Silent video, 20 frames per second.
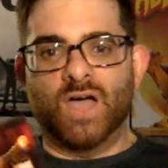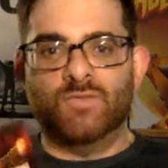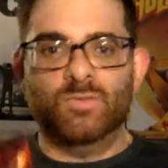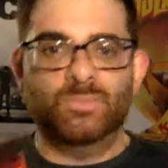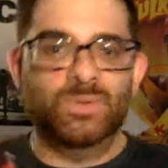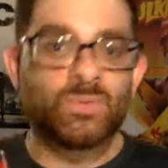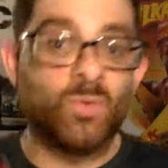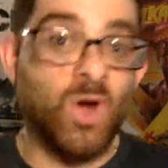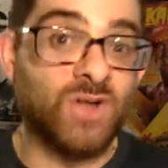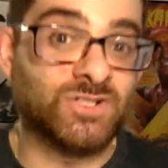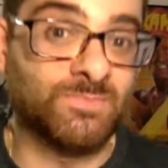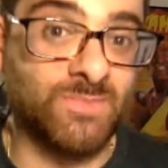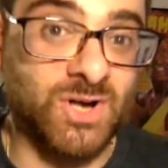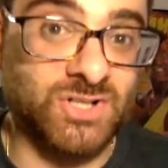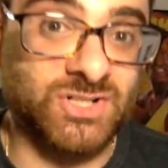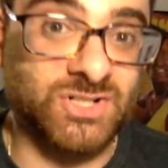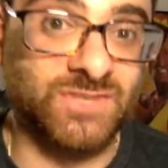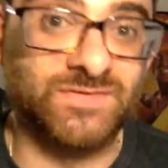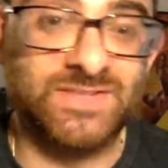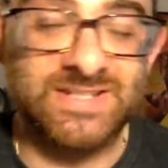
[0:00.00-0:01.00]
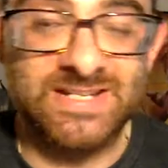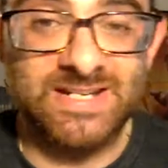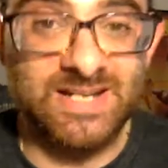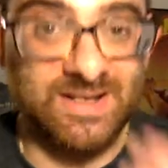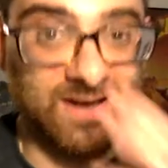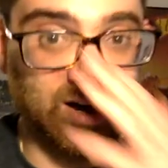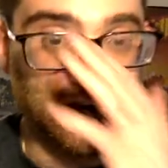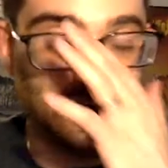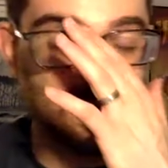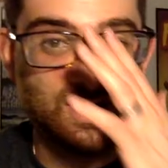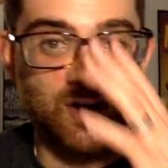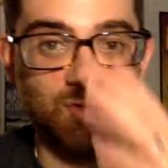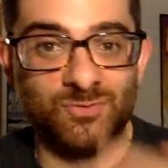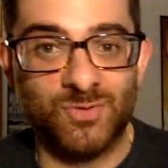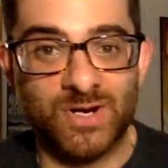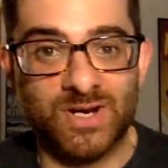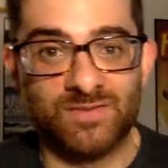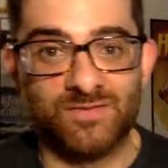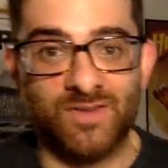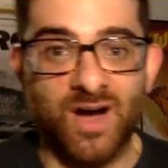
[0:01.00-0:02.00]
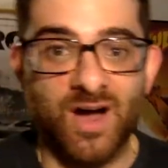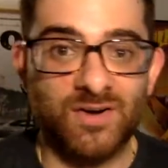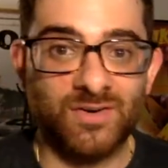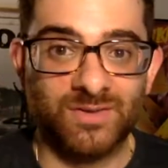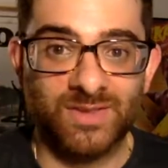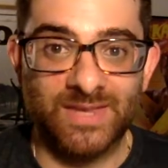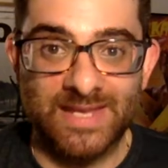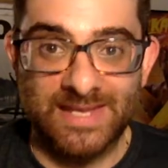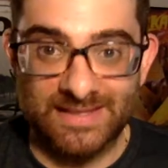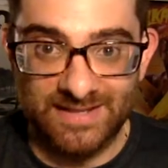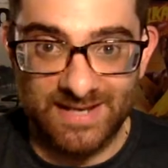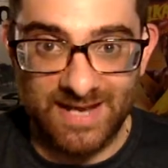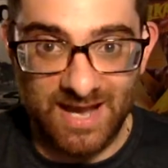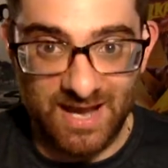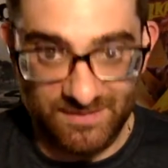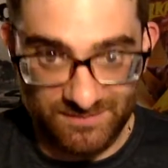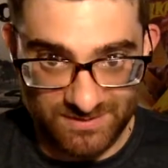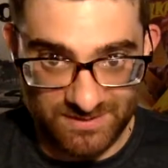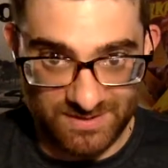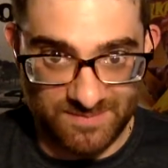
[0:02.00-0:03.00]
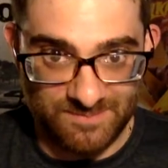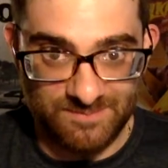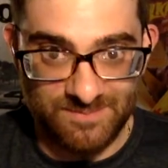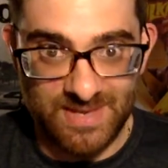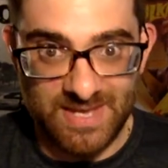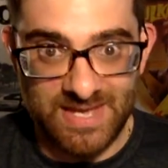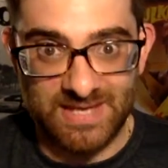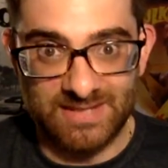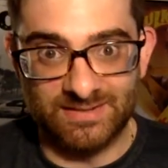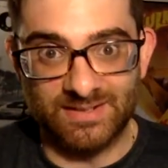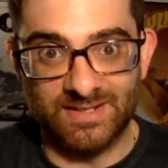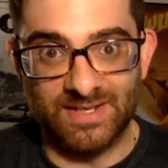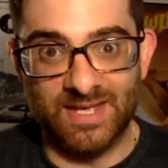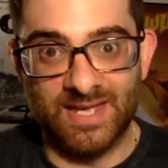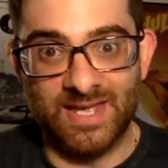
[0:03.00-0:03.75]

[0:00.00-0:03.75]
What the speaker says: haven't been watching much of Ring of Honor lately, I have to admit.